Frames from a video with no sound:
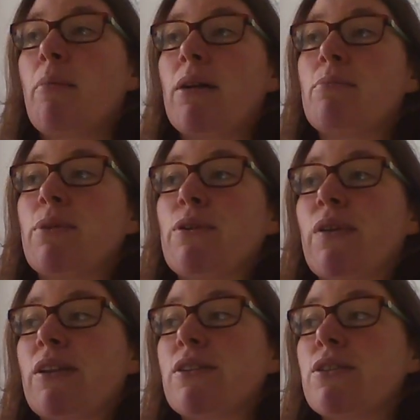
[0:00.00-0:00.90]
might
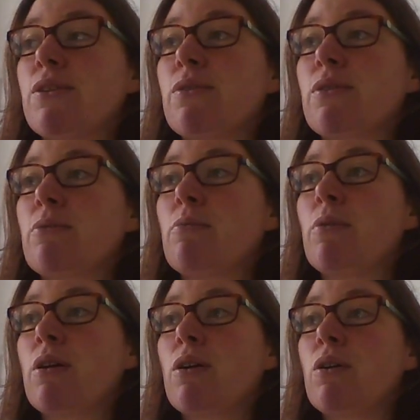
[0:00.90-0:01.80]
move into some
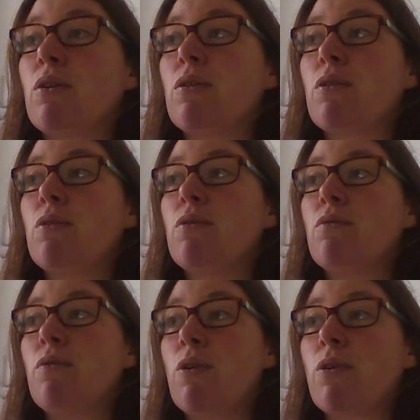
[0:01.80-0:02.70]

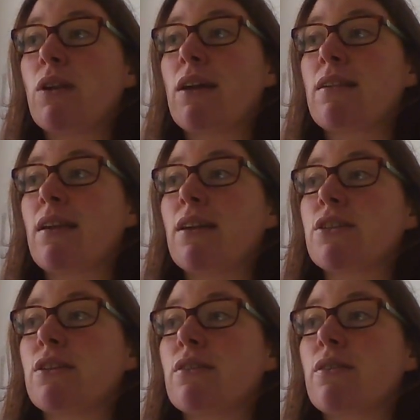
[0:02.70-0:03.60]

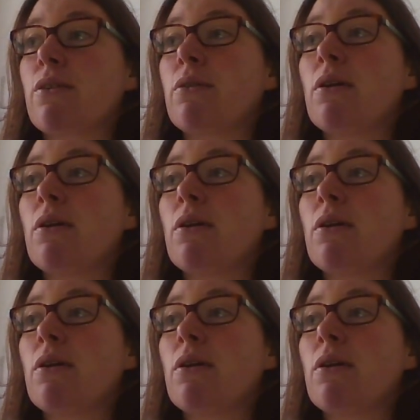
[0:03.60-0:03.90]
vocalization. So